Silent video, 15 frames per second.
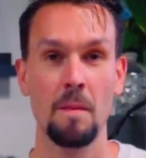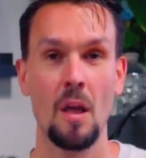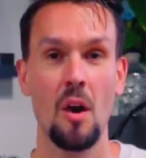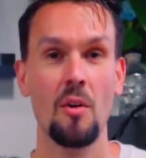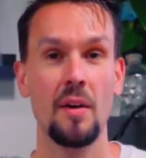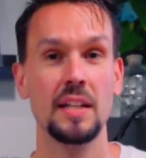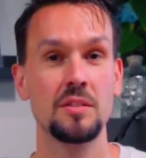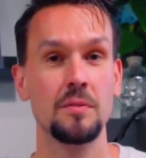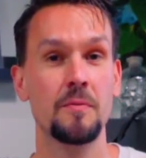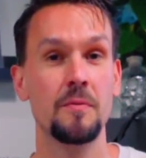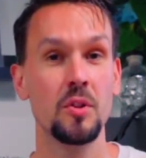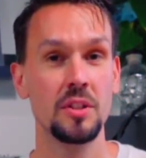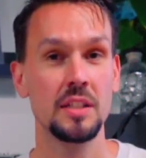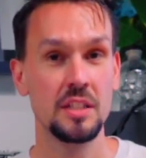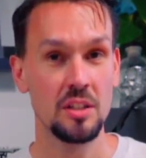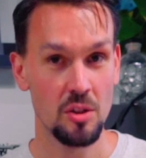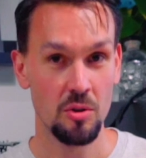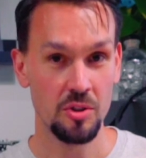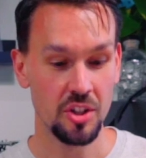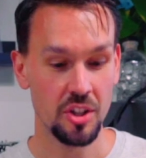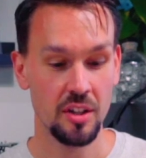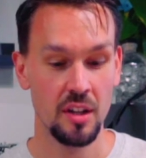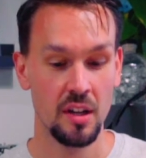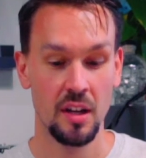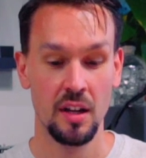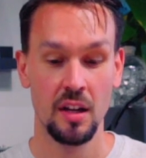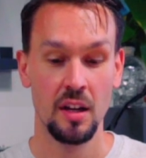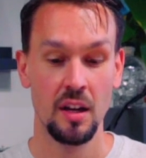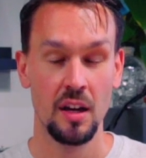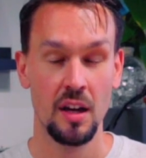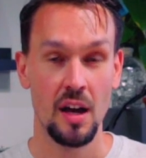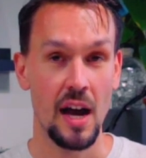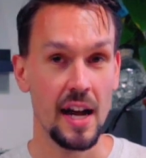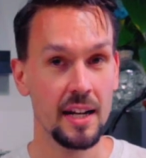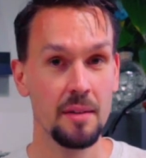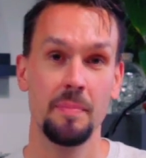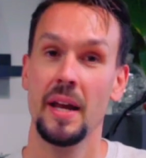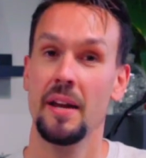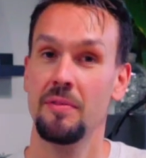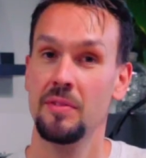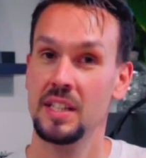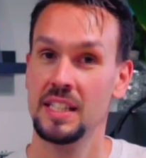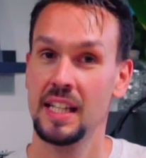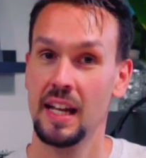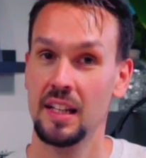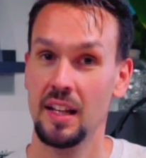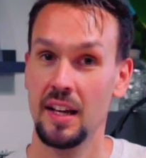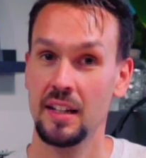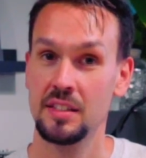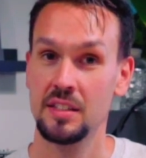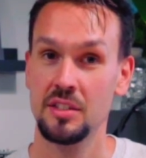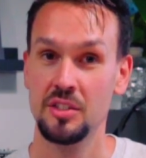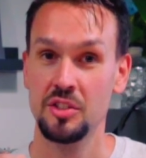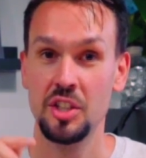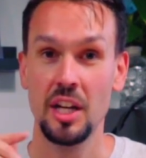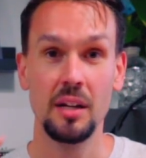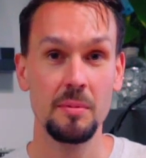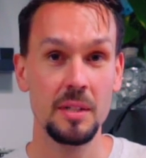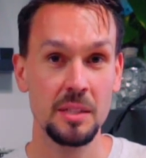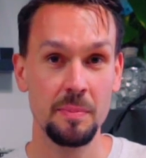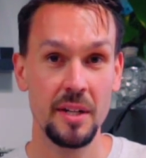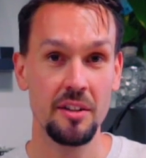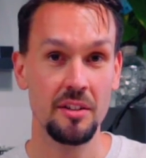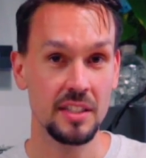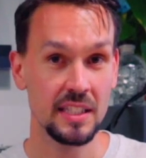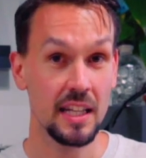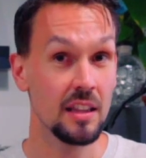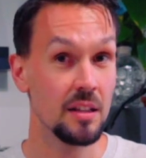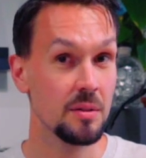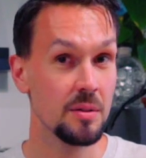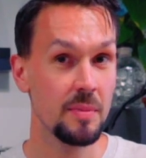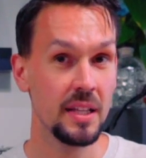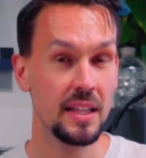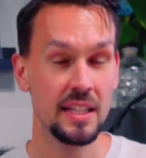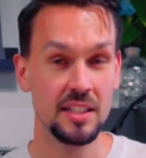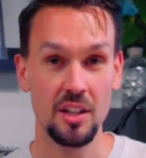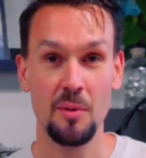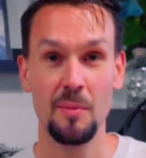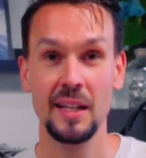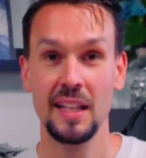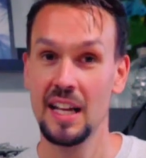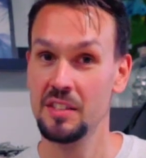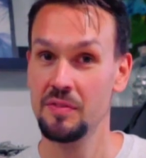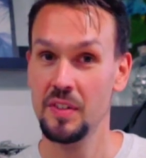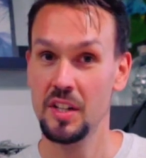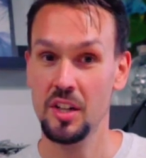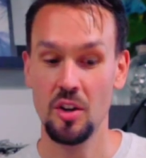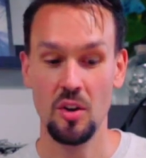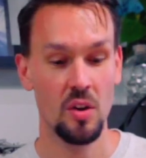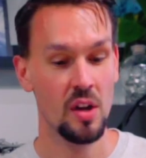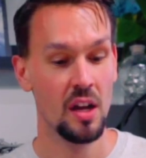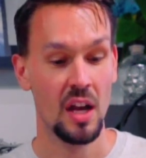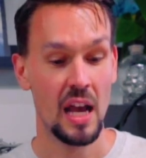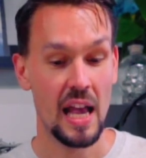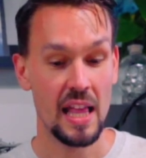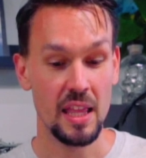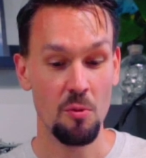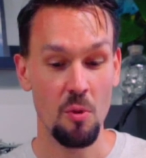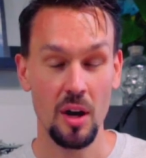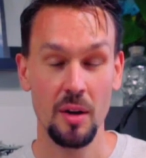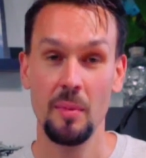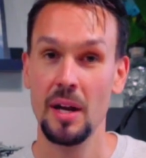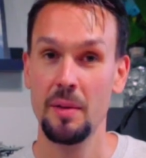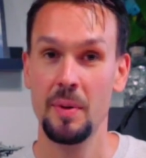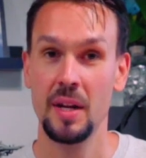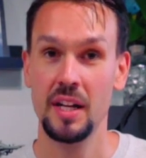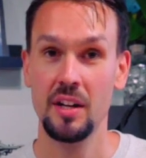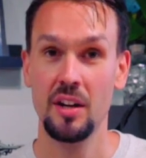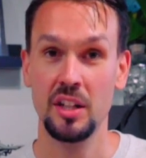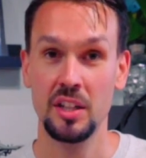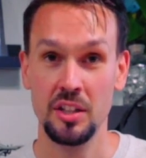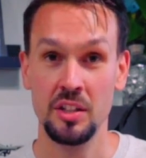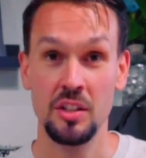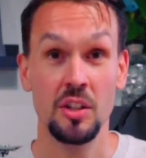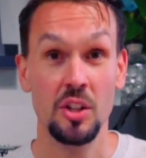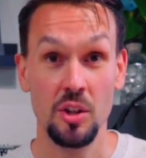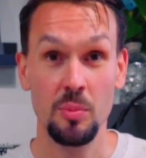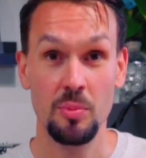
Alright, so full disclosure, I didn't pay for these headlights. JW Speakers sent them to me, they saw my last video, and they wanted my opinion on the new